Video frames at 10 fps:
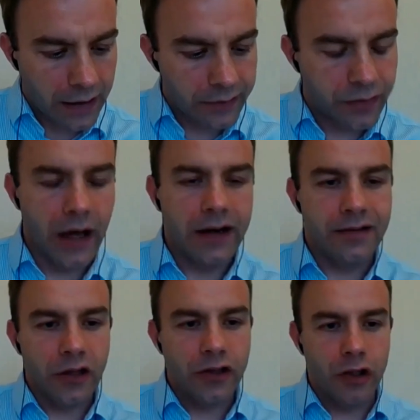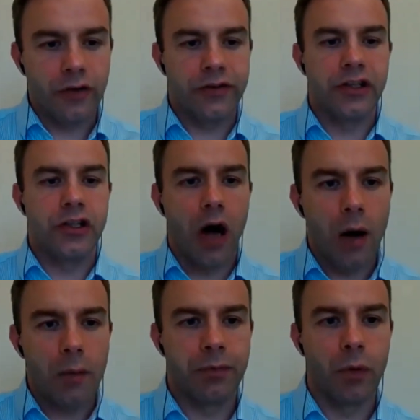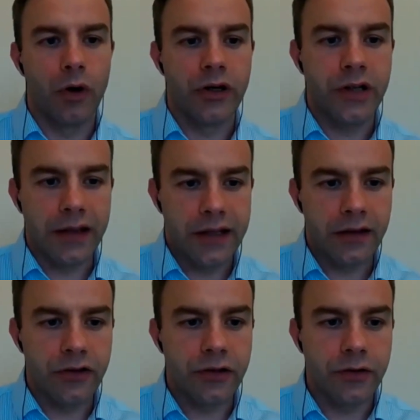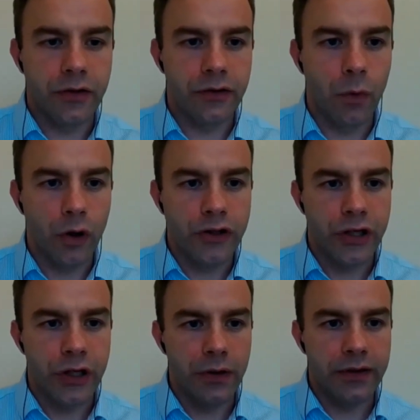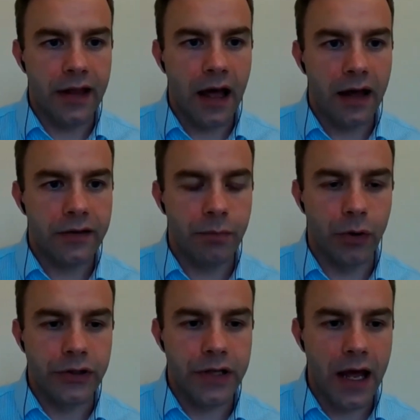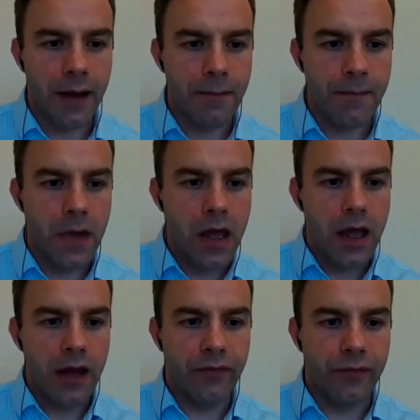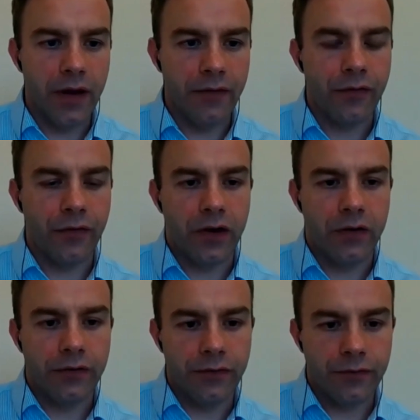So, and it's not just a jobs board. I think there's more to it than that. But if for